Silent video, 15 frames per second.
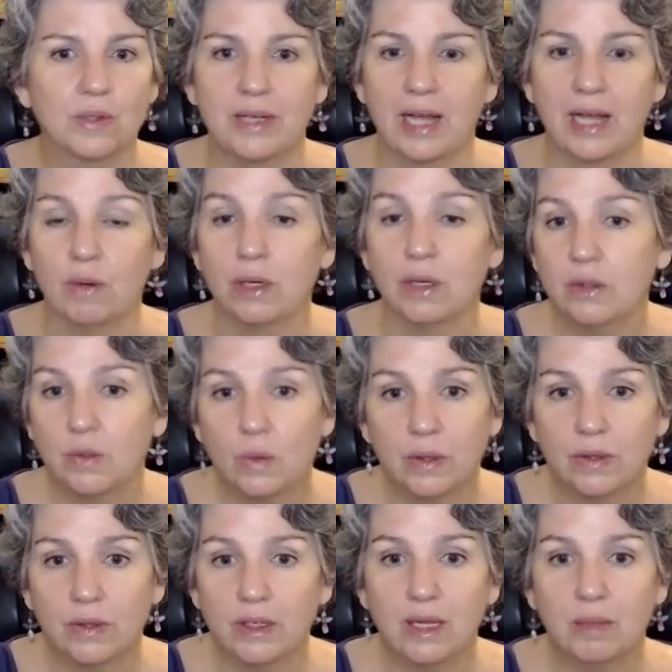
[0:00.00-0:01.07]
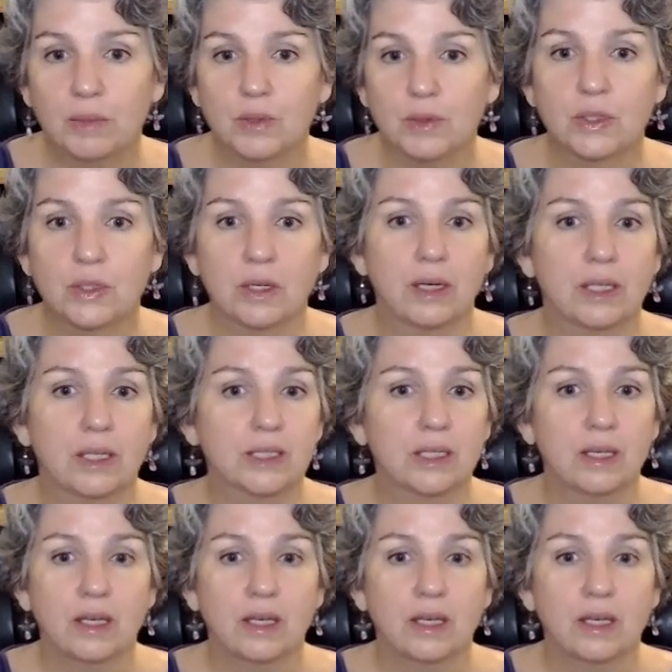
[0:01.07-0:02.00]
now ignore the neighbors' dogs.